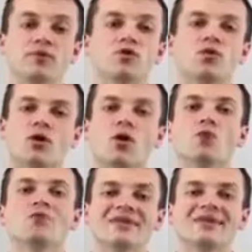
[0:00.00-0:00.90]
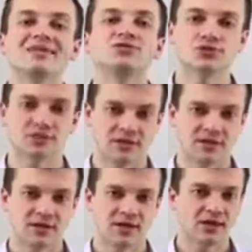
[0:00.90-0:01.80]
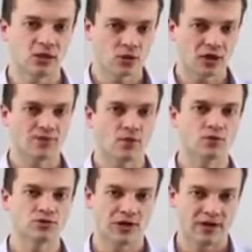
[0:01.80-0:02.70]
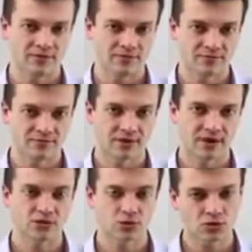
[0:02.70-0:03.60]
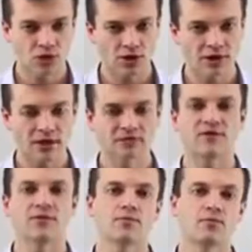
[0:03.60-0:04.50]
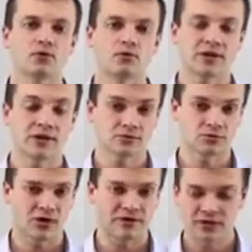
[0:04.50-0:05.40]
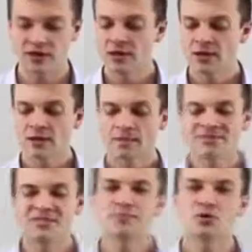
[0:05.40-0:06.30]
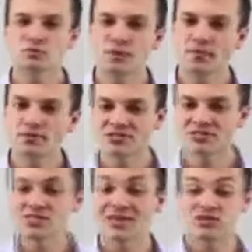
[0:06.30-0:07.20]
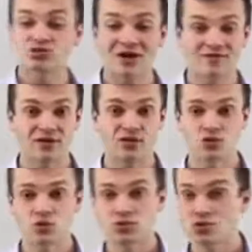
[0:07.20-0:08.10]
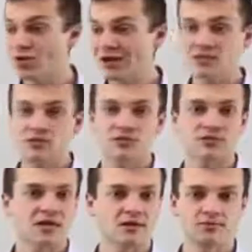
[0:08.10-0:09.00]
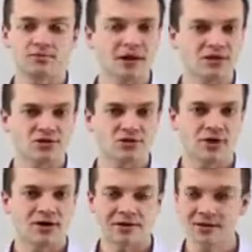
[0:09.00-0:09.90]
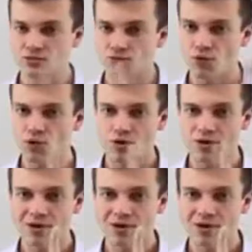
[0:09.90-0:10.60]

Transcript: of people who are already interested and looking for what you have. Okay, so targeting is very important when it comes to traffic. But see, most people just get traffic directly to the sales page, right? And that's a